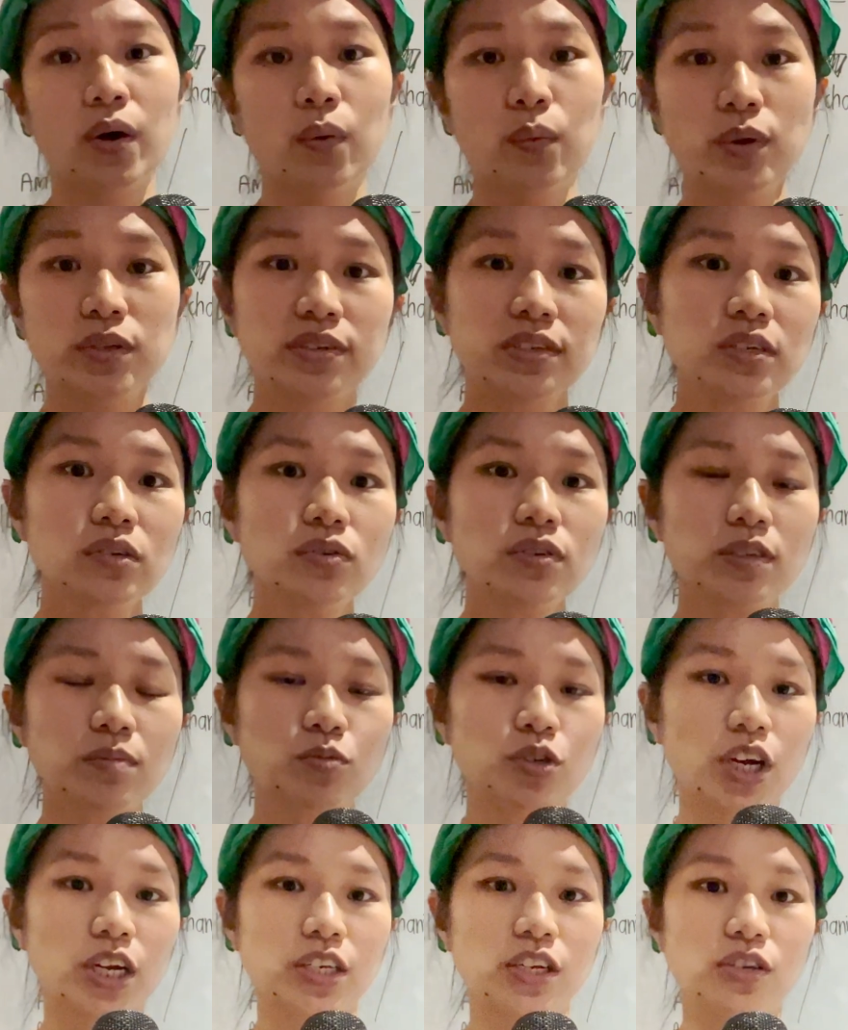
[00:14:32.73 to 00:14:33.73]
we're still
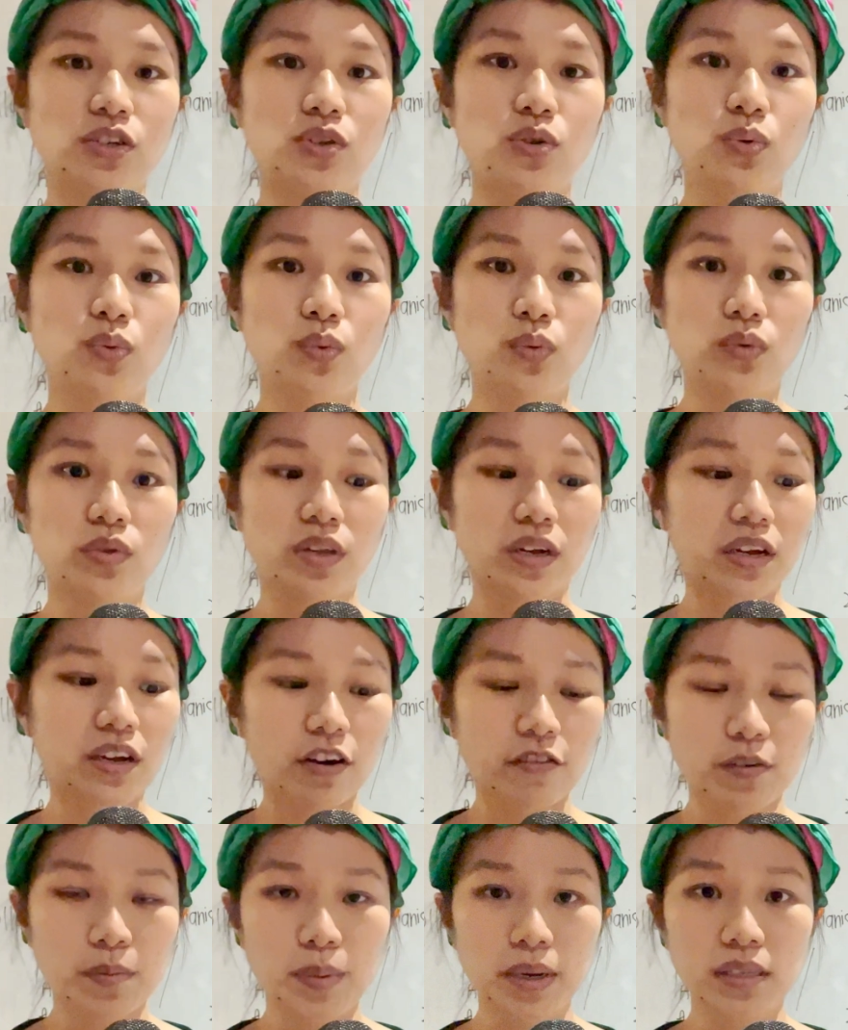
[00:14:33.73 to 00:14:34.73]
subjected to the
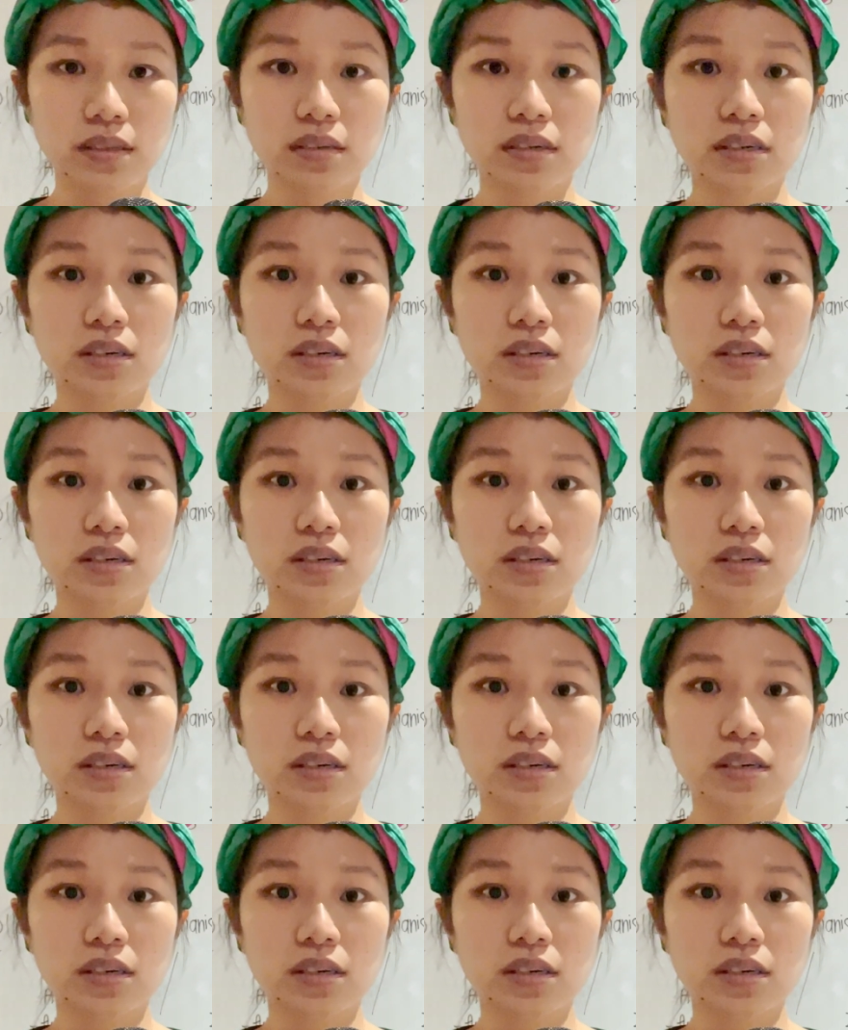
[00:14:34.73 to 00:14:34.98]
government's